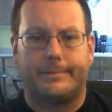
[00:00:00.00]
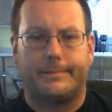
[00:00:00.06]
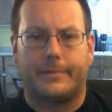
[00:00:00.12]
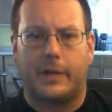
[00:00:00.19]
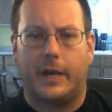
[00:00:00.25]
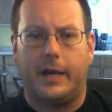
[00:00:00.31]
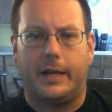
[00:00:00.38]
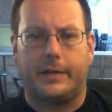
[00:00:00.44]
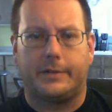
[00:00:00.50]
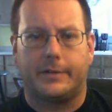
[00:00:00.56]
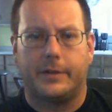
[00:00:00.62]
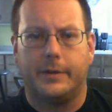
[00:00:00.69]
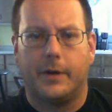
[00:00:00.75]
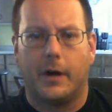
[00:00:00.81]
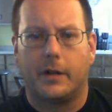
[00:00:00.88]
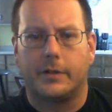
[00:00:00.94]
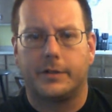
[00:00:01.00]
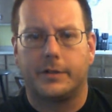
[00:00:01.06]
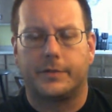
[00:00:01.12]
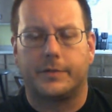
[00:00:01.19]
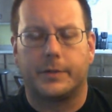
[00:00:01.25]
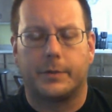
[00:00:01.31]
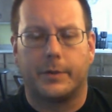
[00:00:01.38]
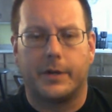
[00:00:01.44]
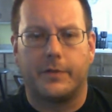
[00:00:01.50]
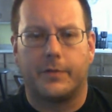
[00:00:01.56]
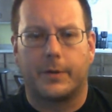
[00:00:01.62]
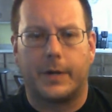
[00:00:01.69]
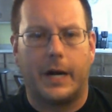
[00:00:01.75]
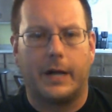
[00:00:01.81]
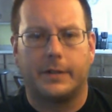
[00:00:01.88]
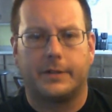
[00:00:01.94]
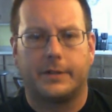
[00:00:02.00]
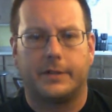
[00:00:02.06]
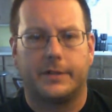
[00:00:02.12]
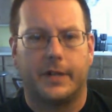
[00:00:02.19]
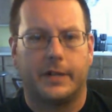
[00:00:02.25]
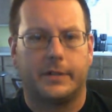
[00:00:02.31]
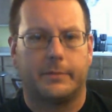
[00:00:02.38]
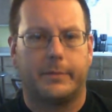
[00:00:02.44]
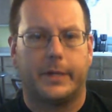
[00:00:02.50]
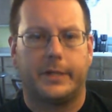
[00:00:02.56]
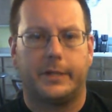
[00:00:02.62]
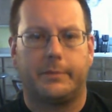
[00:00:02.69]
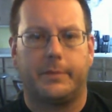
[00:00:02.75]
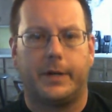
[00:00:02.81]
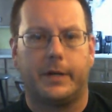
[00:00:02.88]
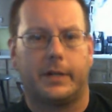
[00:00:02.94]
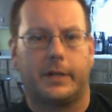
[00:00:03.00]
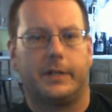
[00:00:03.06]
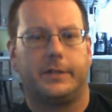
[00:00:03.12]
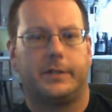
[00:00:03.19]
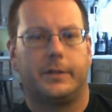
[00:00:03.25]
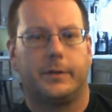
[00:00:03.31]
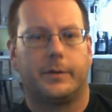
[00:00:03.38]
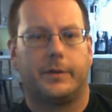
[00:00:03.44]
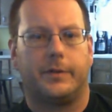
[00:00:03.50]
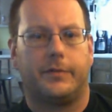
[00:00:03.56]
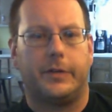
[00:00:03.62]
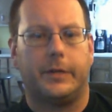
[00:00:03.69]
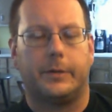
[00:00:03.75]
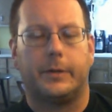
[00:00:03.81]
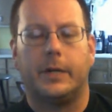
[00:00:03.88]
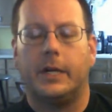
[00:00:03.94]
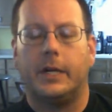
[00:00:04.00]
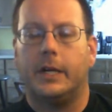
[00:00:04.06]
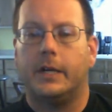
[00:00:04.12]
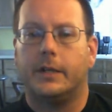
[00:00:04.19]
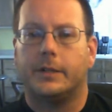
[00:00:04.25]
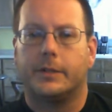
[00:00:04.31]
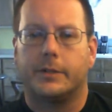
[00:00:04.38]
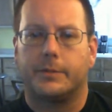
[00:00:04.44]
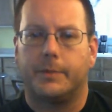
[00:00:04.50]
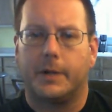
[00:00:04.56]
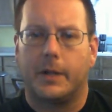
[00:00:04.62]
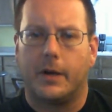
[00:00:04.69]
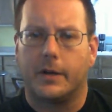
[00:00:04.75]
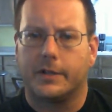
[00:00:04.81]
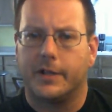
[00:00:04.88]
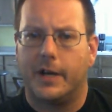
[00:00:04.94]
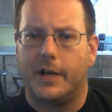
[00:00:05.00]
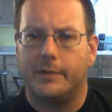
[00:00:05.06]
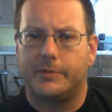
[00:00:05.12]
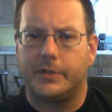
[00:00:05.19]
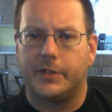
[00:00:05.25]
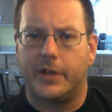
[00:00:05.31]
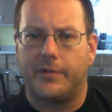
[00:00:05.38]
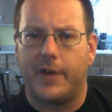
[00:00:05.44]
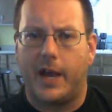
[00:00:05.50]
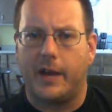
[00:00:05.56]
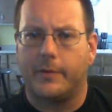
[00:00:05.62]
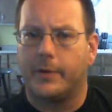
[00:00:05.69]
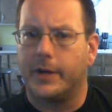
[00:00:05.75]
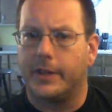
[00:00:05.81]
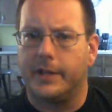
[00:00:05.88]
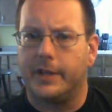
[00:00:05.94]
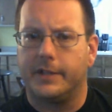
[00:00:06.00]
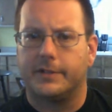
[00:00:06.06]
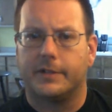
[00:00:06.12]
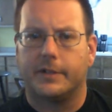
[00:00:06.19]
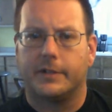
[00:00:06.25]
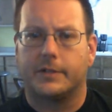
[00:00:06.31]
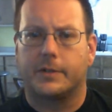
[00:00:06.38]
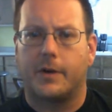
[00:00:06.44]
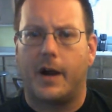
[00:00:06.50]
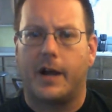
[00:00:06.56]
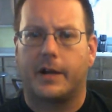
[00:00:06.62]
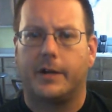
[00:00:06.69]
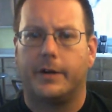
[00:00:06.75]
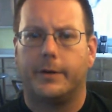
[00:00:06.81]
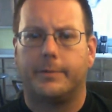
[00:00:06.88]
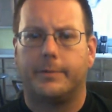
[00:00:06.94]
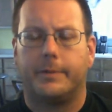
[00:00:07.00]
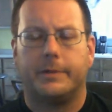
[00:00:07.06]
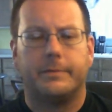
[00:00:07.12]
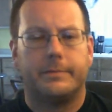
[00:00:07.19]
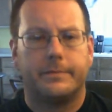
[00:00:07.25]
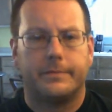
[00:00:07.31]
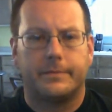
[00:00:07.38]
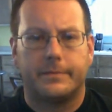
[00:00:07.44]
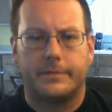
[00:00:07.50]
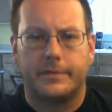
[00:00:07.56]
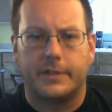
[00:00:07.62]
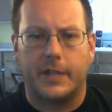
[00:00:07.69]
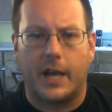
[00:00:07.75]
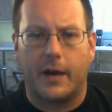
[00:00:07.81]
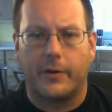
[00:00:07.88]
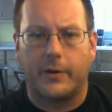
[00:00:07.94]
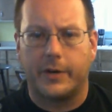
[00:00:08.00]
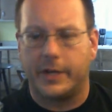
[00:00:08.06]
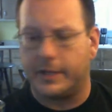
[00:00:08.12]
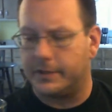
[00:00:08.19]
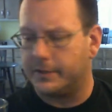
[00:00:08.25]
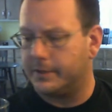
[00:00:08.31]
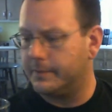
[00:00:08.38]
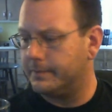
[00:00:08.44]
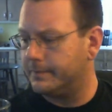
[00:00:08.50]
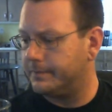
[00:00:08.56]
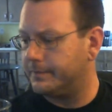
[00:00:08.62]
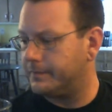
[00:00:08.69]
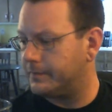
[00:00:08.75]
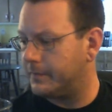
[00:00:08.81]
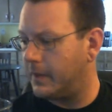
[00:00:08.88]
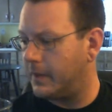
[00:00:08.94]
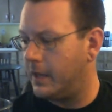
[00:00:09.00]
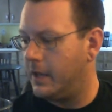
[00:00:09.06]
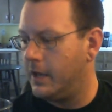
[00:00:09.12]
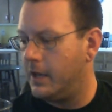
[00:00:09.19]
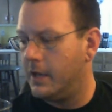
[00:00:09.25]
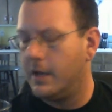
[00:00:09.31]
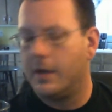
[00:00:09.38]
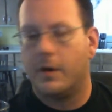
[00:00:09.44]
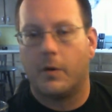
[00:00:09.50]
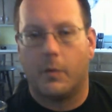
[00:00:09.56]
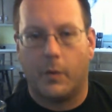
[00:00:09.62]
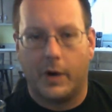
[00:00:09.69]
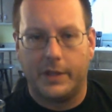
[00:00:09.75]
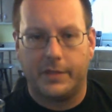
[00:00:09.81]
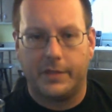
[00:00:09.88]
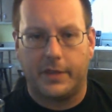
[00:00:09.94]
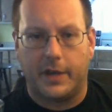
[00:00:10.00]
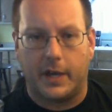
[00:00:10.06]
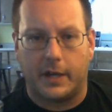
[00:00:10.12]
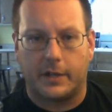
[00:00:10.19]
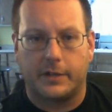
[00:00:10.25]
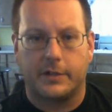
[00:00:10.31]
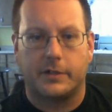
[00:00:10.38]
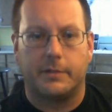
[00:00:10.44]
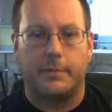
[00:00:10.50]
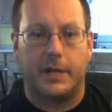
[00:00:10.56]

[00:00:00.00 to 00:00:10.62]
hey, $2 for 24 ounces, that's a budget beer. Let's do a review. So it's been a long time since I've had one of these. Let's crack it open, see how it is. One thing to be